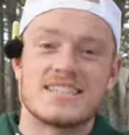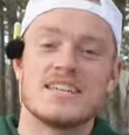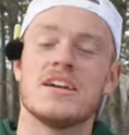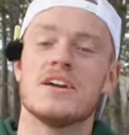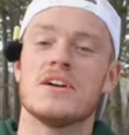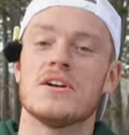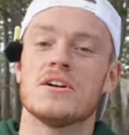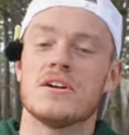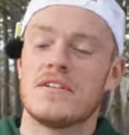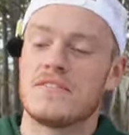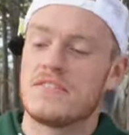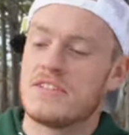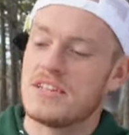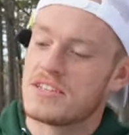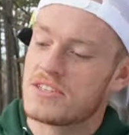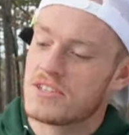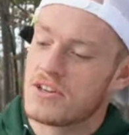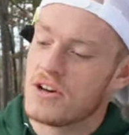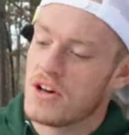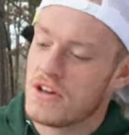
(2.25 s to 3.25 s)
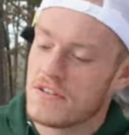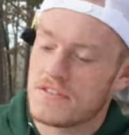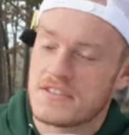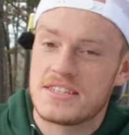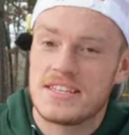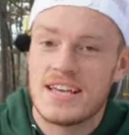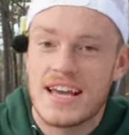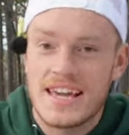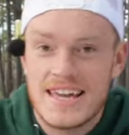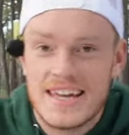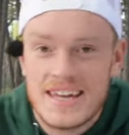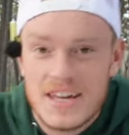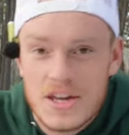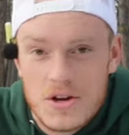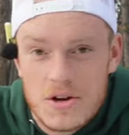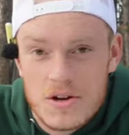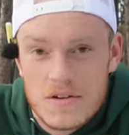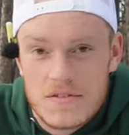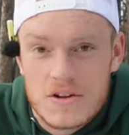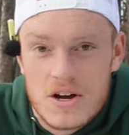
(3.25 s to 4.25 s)
year of disc golf, second
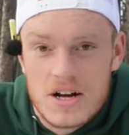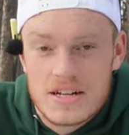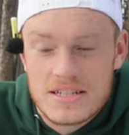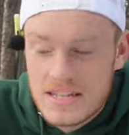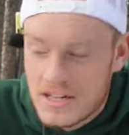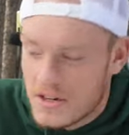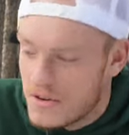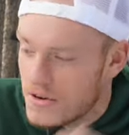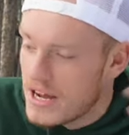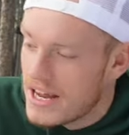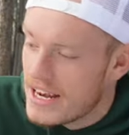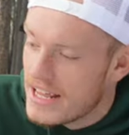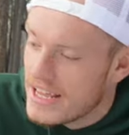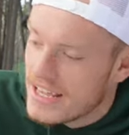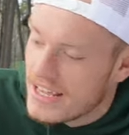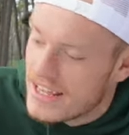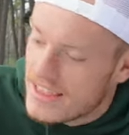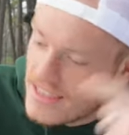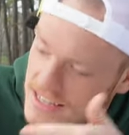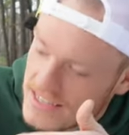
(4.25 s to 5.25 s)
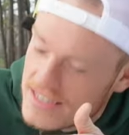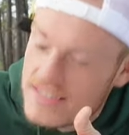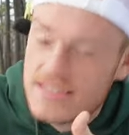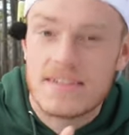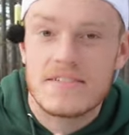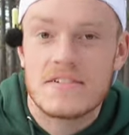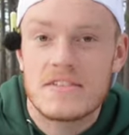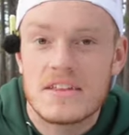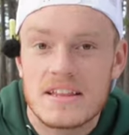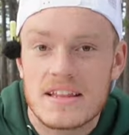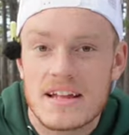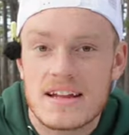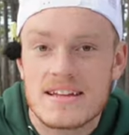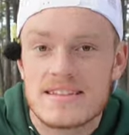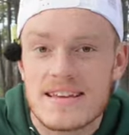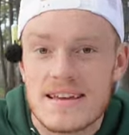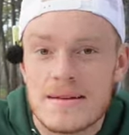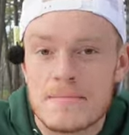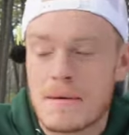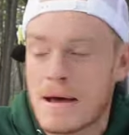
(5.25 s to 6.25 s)
year of content creating, and this is everything that
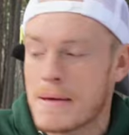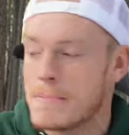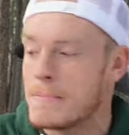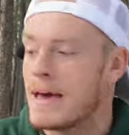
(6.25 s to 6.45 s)
is in my